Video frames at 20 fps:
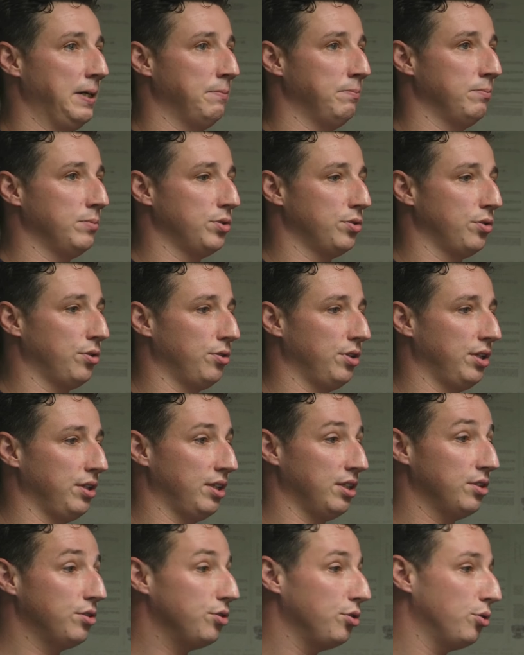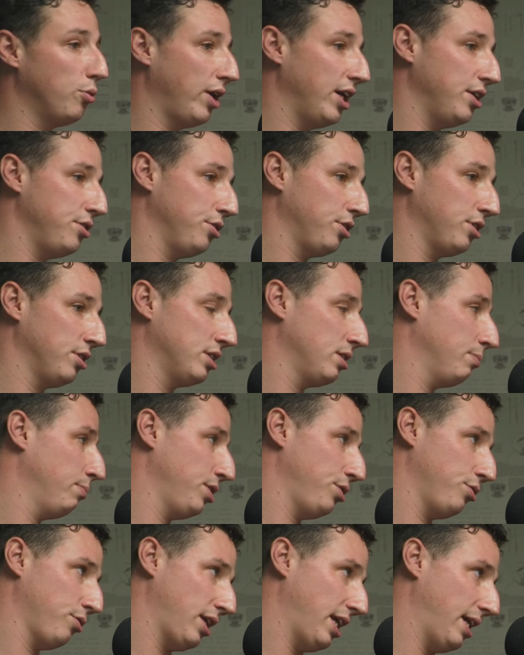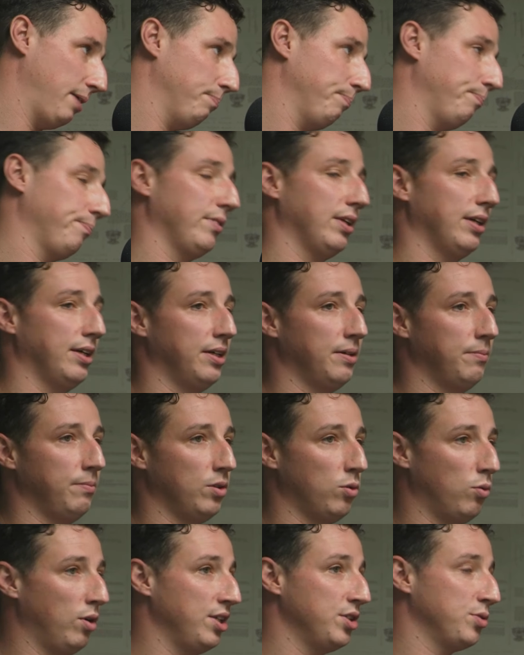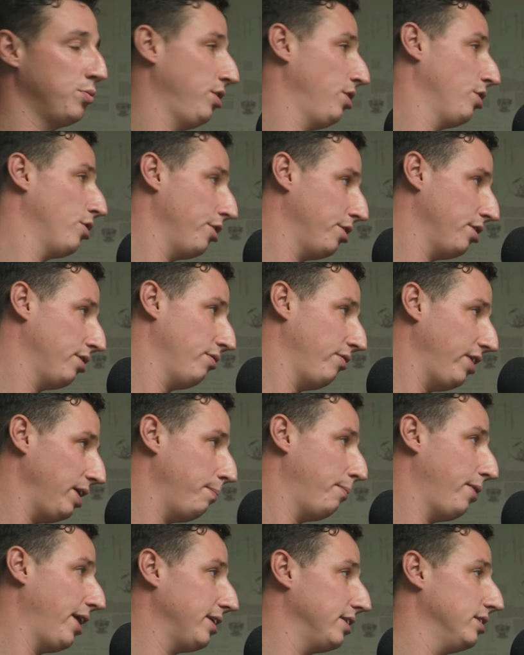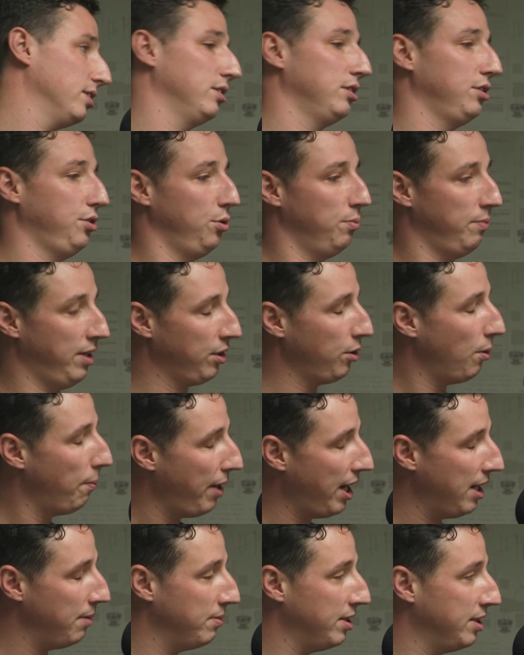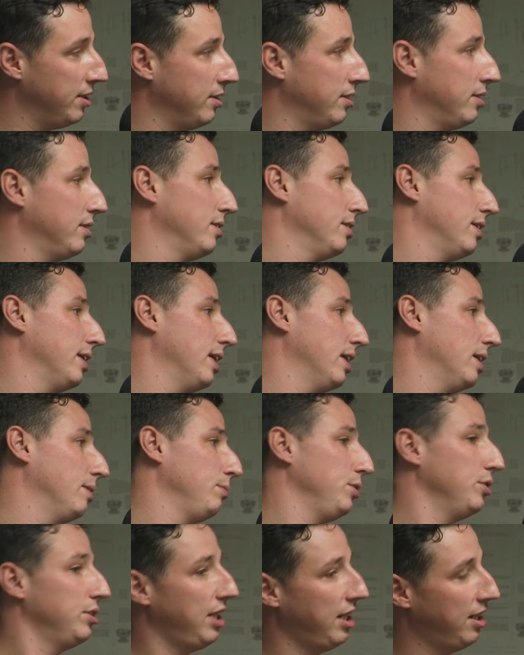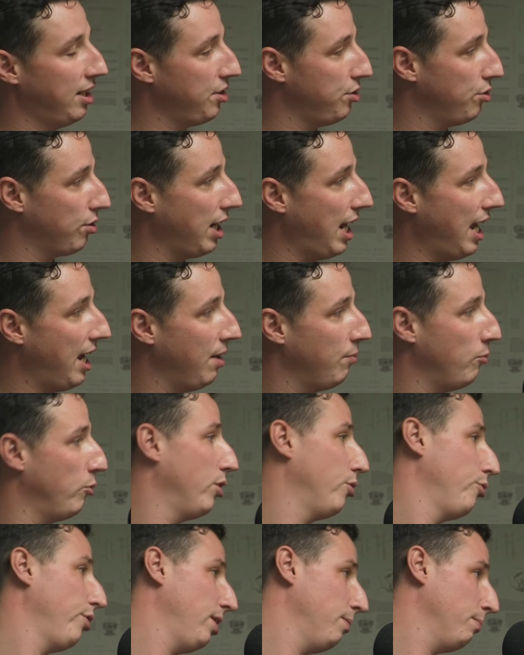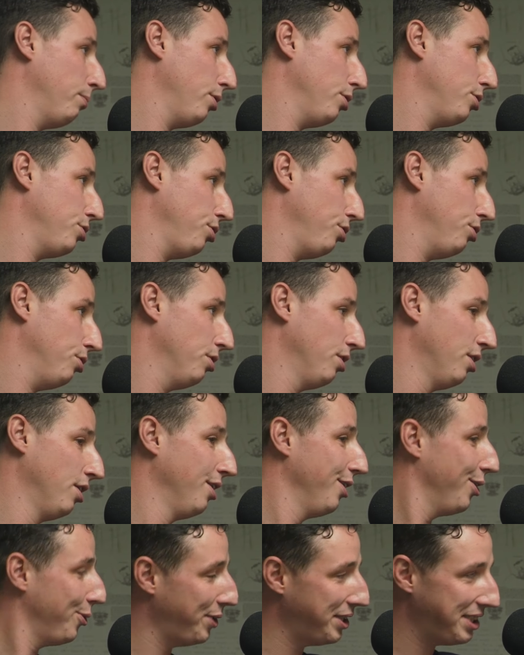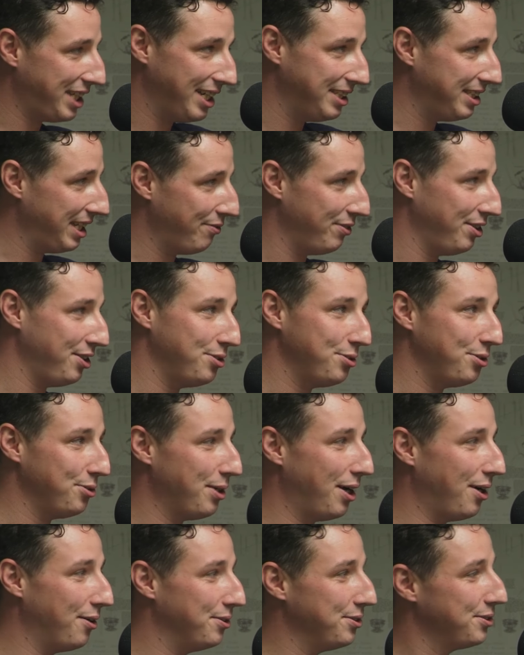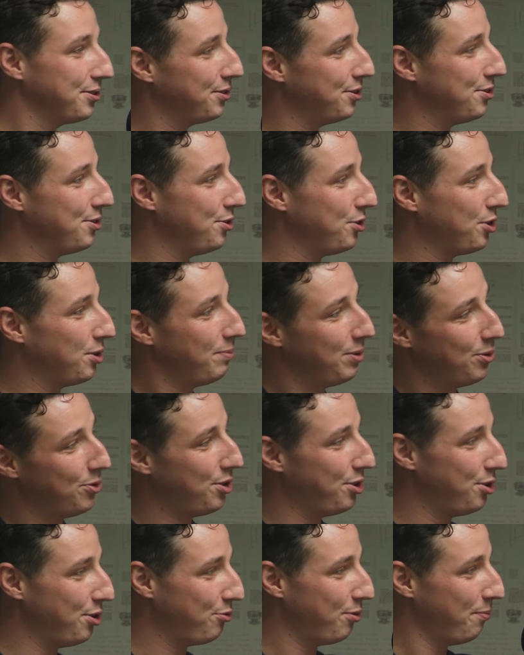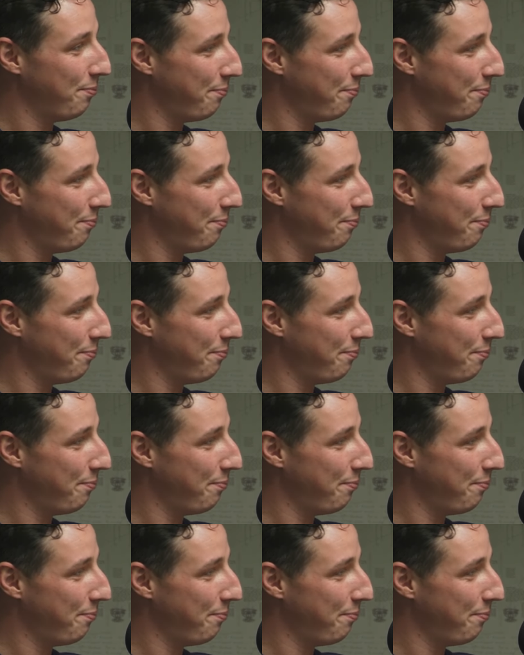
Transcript: So there's two ways you can submit your claim. The one's when you go to the vet practice, you make your payment, you send us your claim, we'll reimburse you. We say 72 hours because you could be with a different